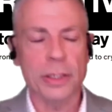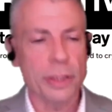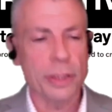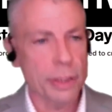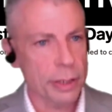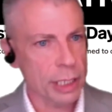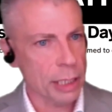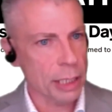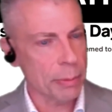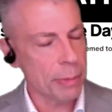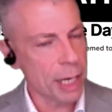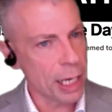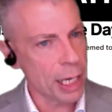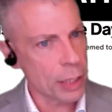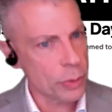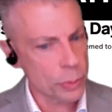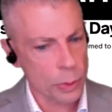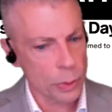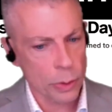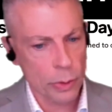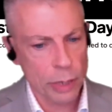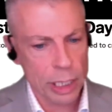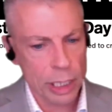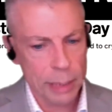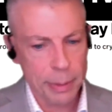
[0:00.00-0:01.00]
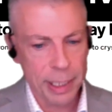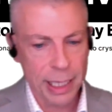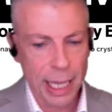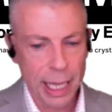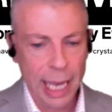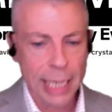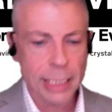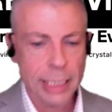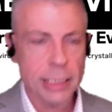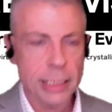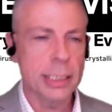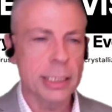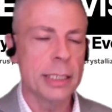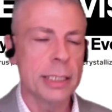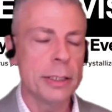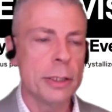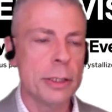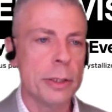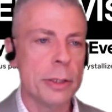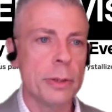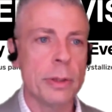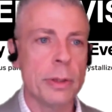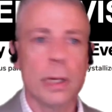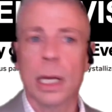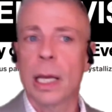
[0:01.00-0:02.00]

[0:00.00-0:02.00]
30 minutes were going to be like to